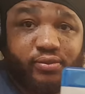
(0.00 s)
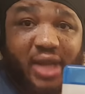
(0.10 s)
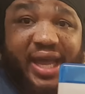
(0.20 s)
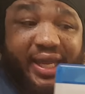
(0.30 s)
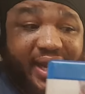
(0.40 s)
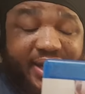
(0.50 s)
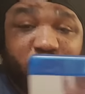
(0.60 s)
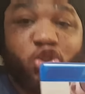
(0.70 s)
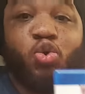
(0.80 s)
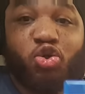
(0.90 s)
I get
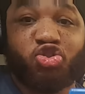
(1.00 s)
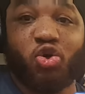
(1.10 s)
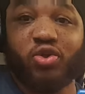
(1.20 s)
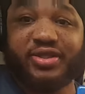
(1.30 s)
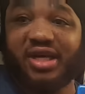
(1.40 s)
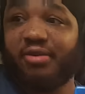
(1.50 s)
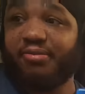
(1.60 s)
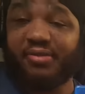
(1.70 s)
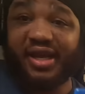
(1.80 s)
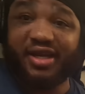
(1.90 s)
that two controllers up
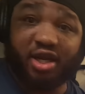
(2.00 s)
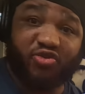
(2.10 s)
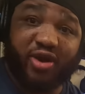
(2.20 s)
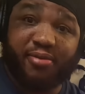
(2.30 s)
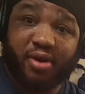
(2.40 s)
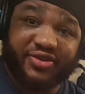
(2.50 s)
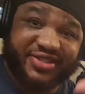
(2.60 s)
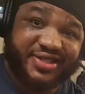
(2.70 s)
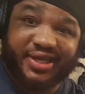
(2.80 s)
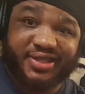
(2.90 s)
and the
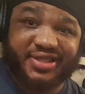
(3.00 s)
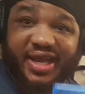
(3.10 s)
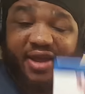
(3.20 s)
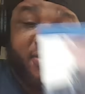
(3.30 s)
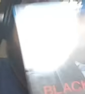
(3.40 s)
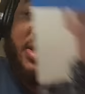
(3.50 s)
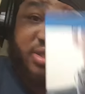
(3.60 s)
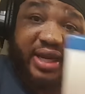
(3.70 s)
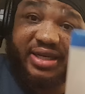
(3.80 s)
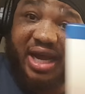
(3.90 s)
grandmother's titties down.
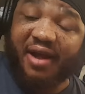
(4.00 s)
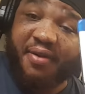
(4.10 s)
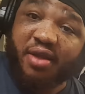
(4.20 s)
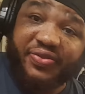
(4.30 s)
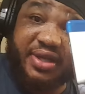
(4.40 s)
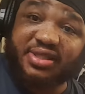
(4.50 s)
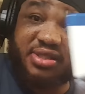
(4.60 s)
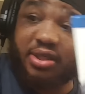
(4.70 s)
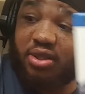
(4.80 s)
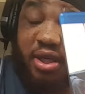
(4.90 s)
Say, nah, this is
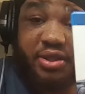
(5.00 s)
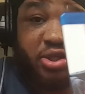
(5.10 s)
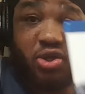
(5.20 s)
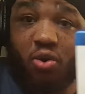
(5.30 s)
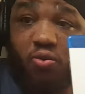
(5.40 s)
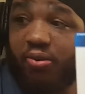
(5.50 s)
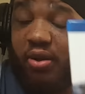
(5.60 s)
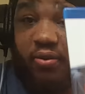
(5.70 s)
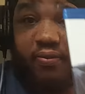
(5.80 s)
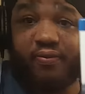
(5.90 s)
a, a dope
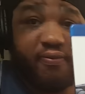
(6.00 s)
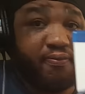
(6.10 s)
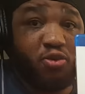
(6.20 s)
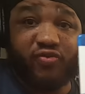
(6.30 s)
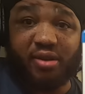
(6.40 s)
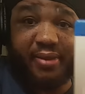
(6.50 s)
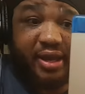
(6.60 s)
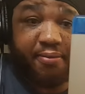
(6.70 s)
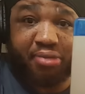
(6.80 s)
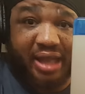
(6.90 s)
movie,
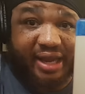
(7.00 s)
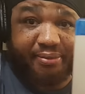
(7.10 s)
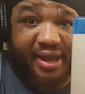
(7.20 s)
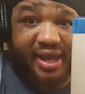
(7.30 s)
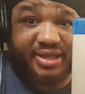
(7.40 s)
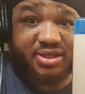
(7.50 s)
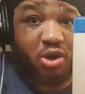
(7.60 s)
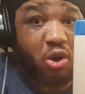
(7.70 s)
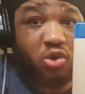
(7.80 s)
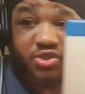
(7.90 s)
man. Black Mass,
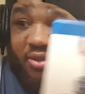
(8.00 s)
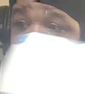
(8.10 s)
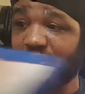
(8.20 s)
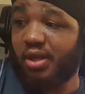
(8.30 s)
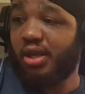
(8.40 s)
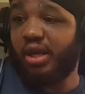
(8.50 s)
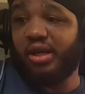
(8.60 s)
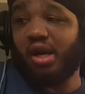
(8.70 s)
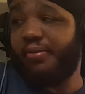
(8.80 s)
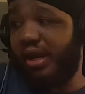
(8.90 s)
awesome. You
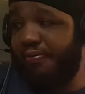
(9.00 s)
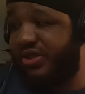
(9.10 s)
know what I mean?